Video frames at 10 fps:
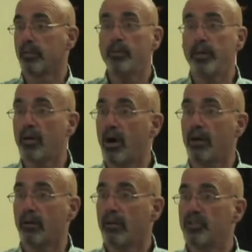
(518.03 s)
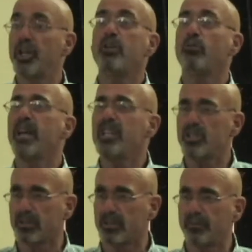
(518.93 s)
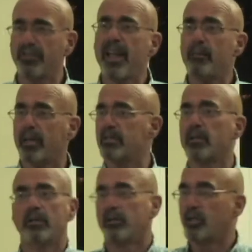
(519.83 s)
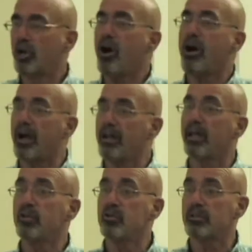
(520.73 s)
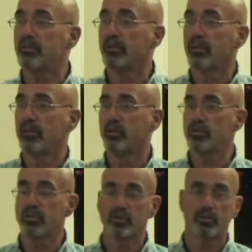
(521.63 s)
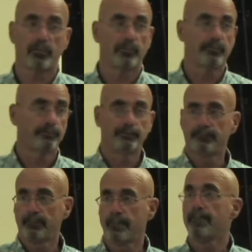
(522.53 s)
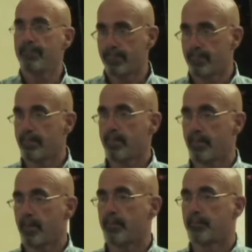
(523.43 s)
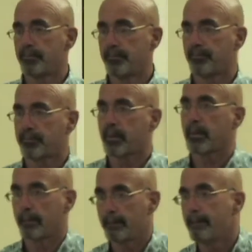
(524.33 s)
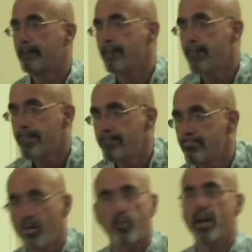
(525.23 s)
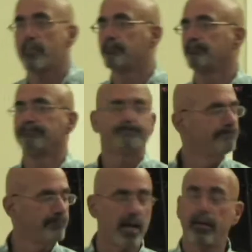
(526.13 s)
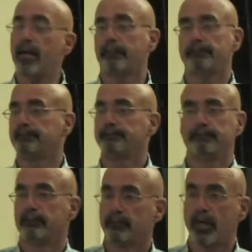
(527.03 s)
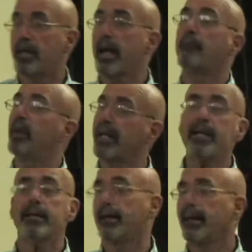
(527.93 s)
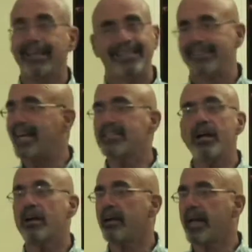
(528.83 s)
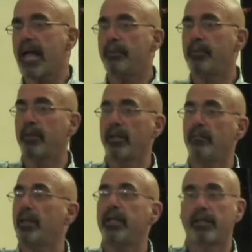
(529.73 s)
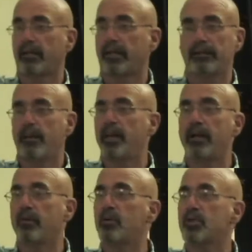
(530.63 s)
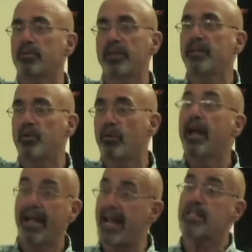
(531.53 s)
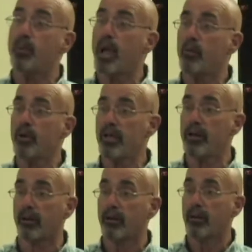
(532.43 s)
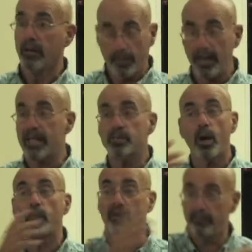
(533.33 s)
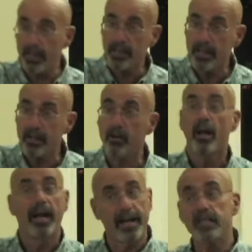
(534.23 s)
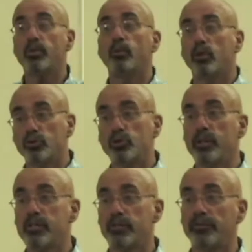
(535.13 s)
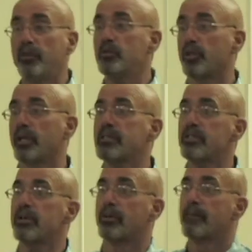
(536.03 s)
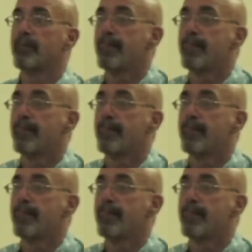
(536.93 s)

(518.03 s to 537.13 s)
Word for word: They'll be gone. Generations, families, gone that used to, used to shrink. Well, my question really was, have we lost species? No, ma'am. Not yet. Not yet. But again, that's not going to happen immediately. I mean, that, those are things, and that's why we're here. I mean, that's why we've been here, and that's what we'll do into the future. Yes, sir.